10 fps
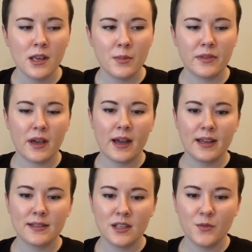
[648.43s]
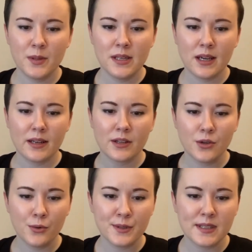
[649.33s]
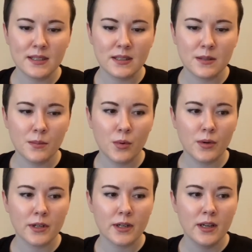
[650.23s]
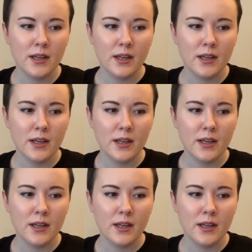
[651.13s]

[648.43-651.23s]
But the ISFP kind of goes into more